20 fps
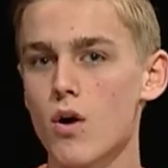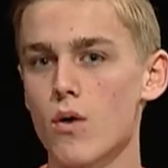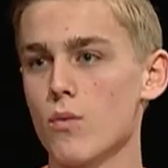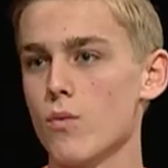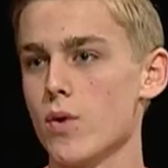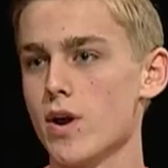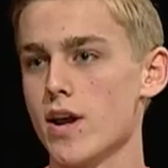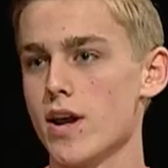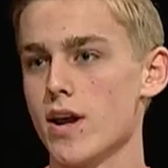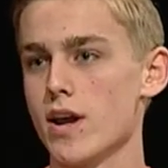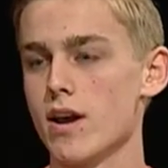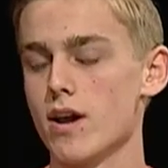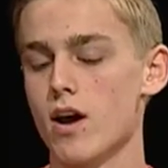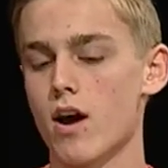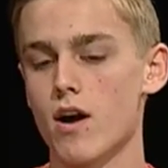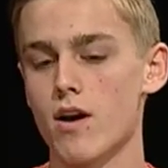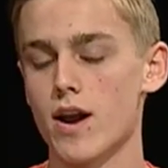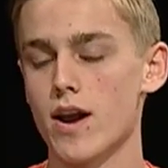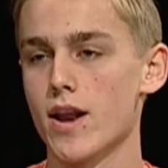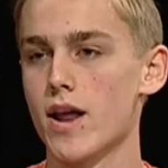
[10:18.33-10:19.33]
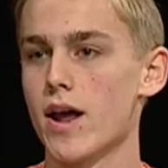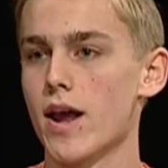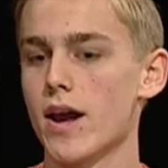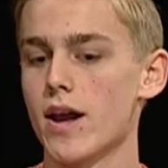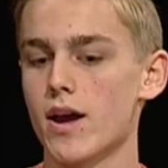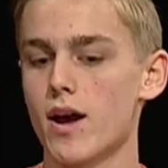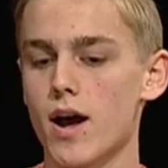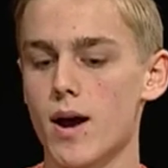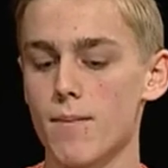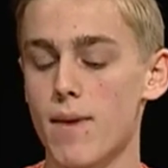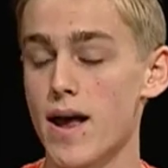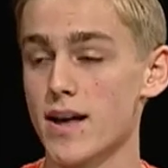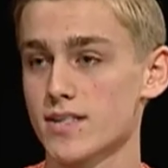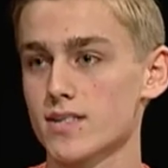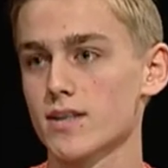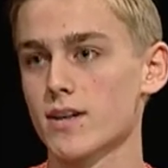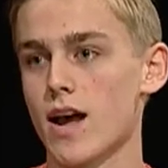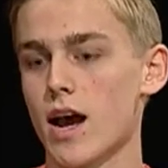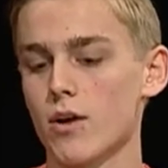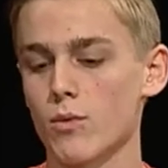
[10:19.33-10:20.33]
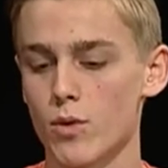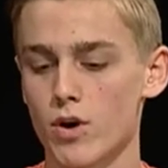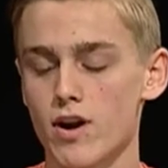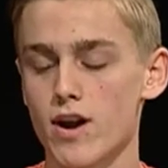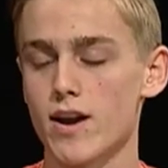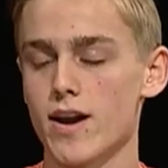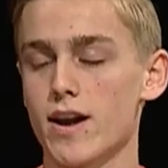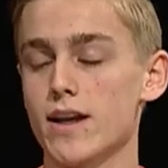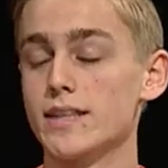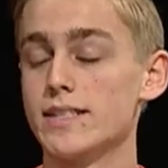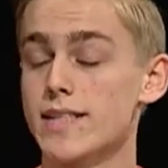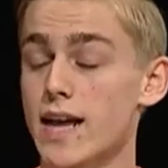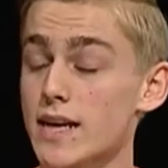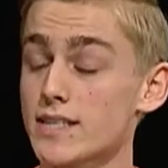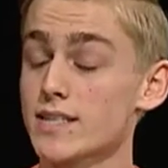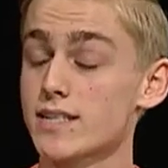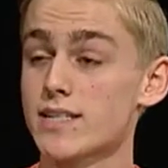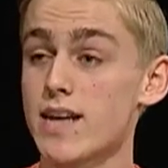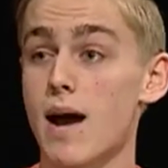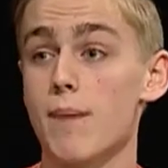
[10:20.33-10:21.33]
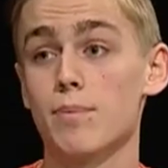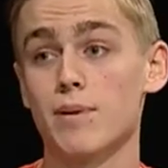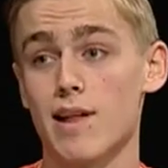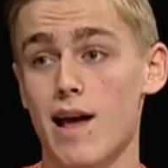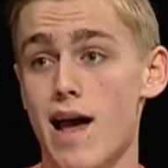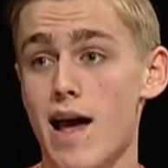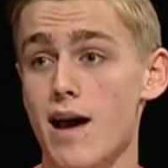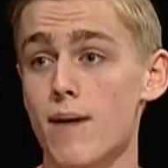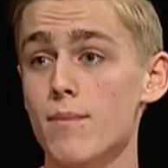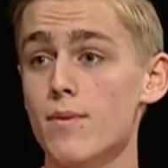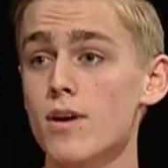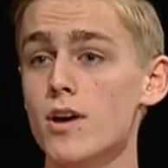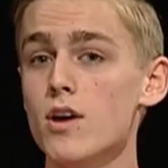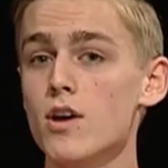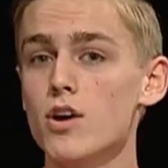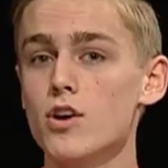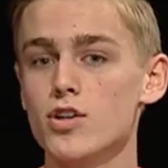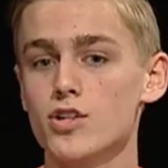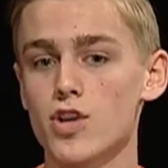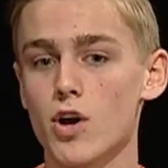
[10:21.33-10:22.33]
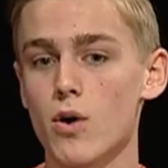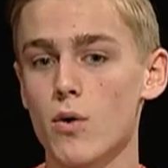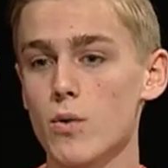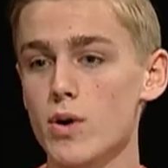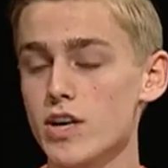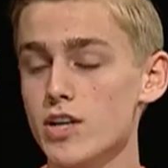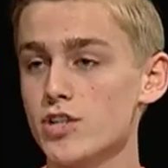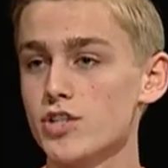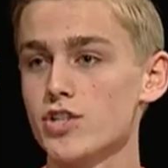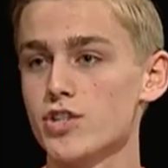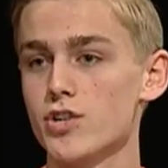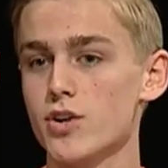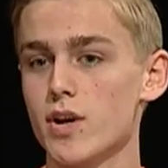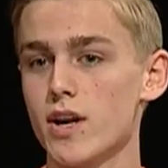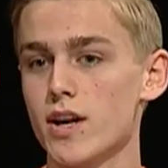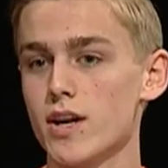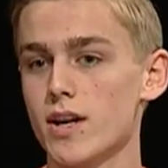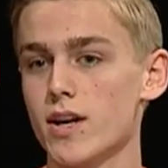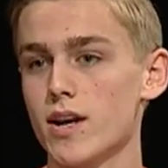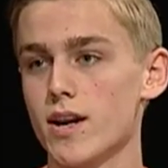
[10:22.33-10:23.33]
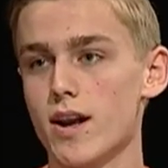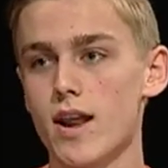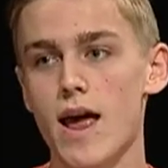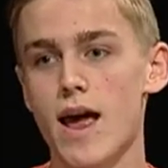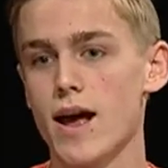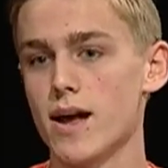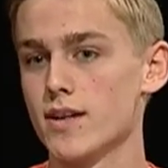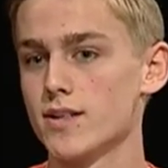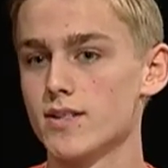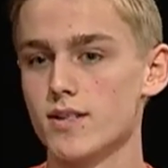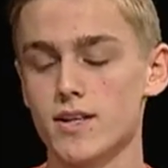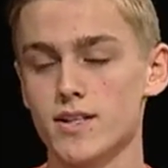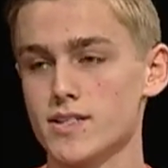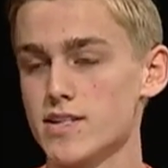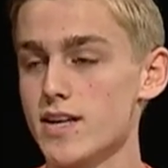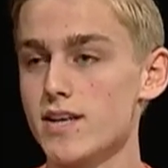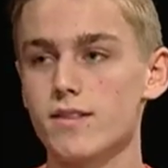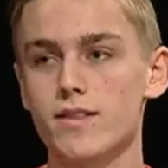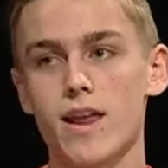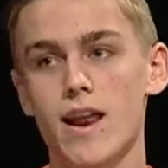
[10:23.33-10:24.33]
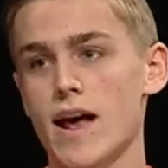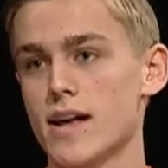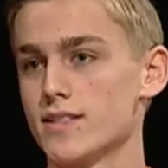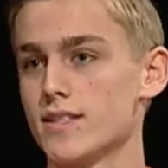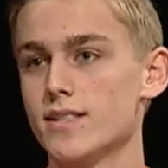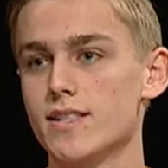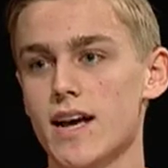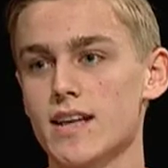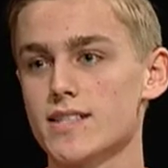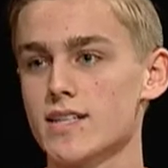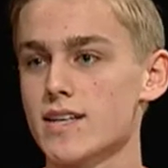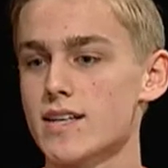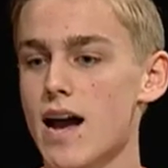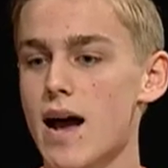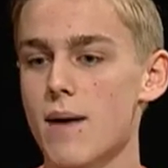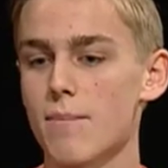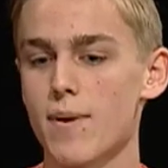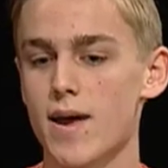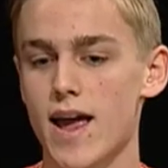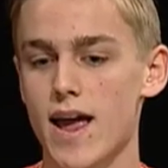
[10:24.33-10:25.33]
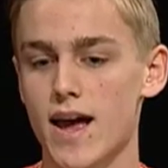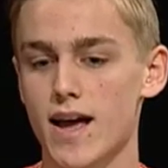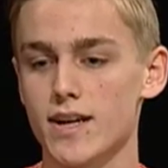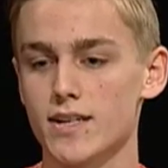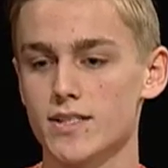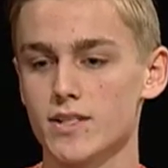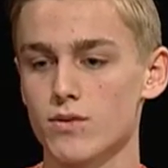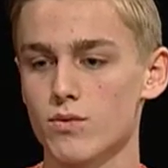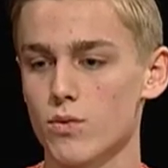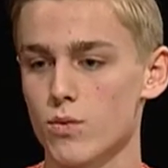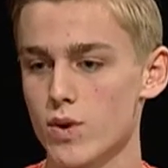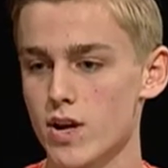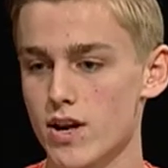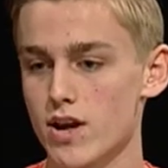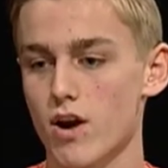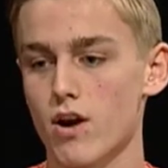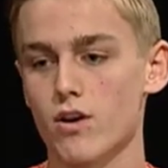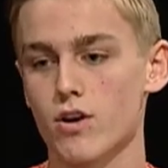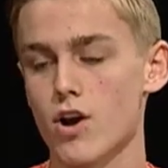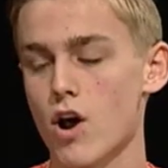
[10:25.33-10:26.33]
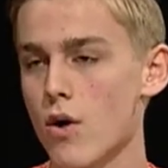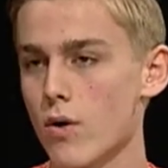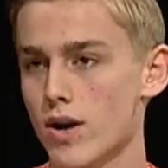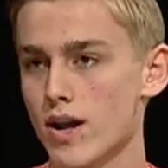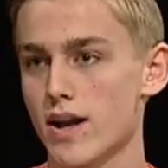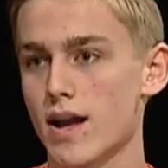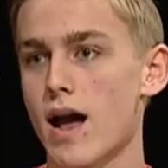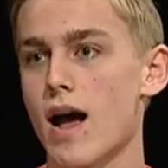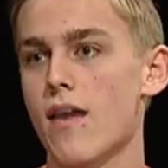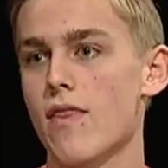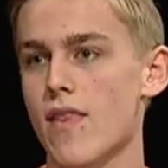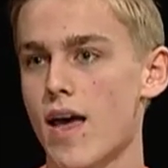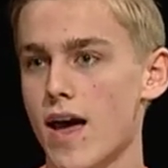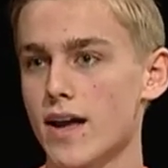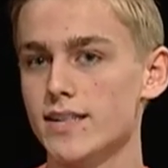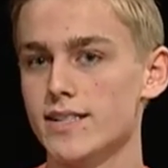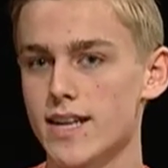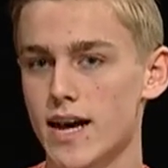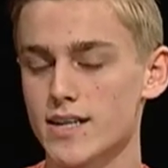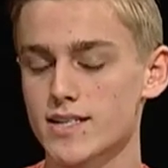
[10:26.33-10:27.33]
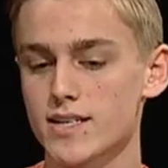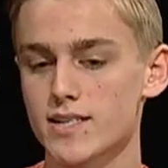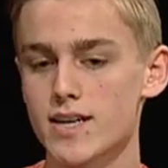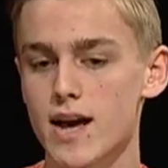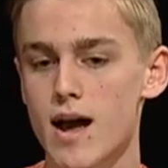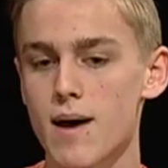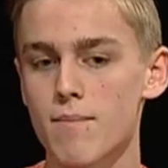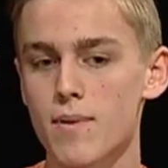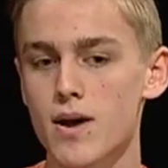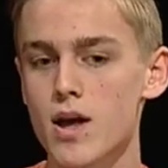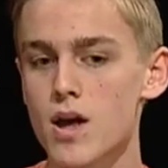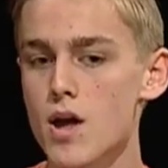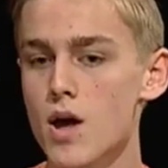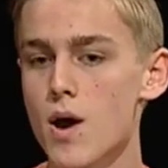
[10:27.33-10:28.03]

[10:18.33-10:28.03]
We're in a desktop lab, so each student has a seat that has a desktop, and we are coding on that desktop.